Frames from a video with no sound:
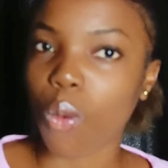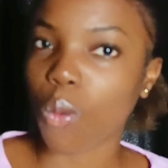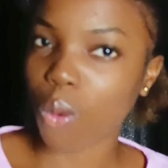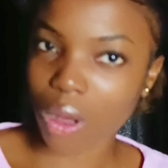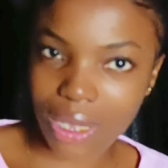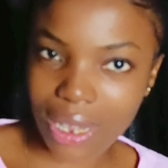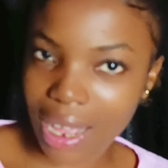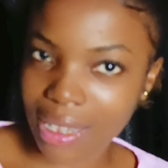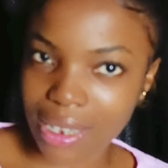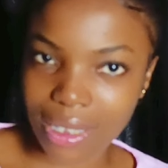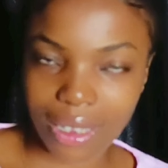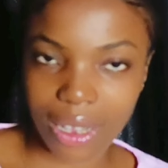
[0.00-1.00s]
What
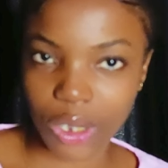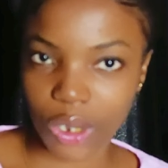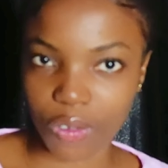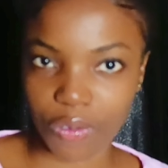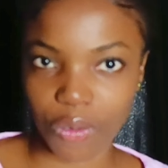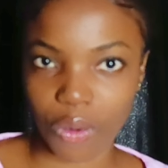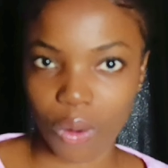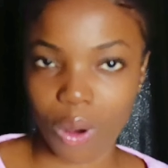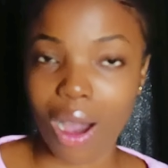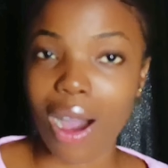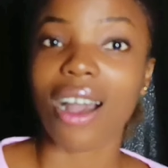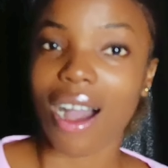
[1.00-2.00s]
are they searching for?
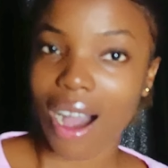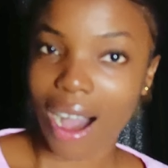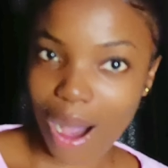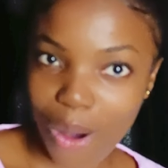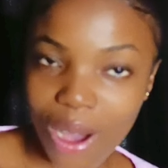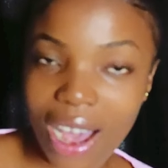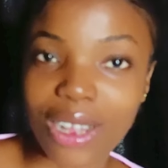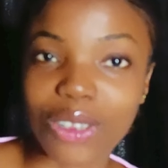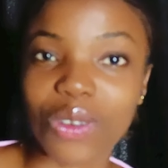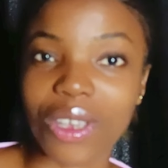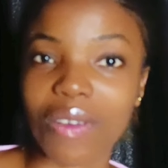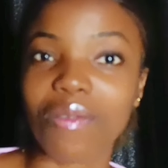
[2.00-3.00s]
How
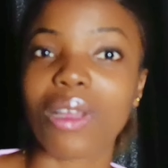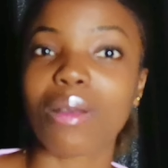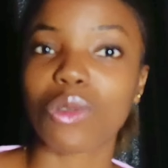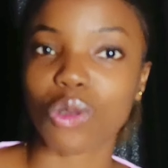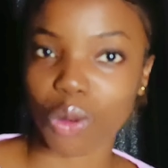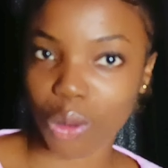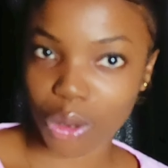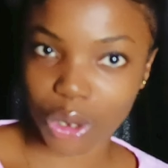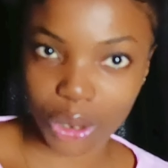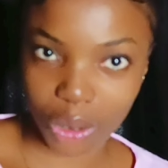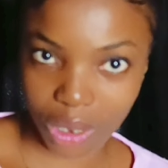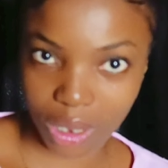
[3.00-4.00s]
can you give them
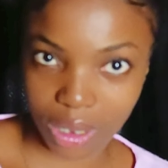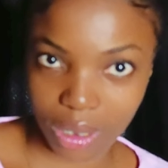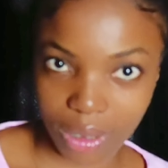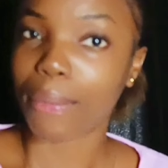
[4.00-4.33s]
solutions?